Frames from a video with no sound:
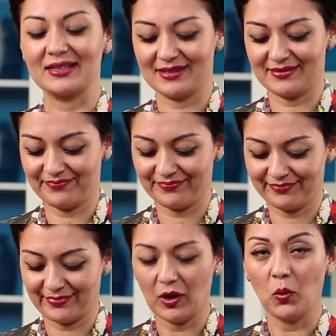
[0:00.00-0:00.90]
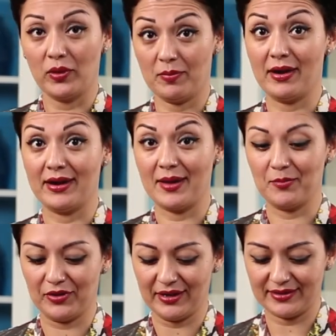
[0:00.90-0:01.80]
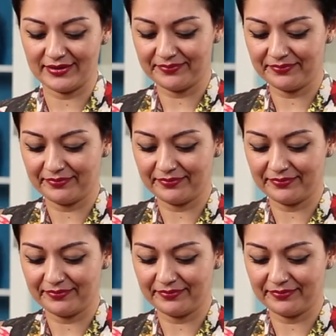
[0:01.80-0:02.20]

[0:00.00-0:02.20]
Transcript: mix with my name on it.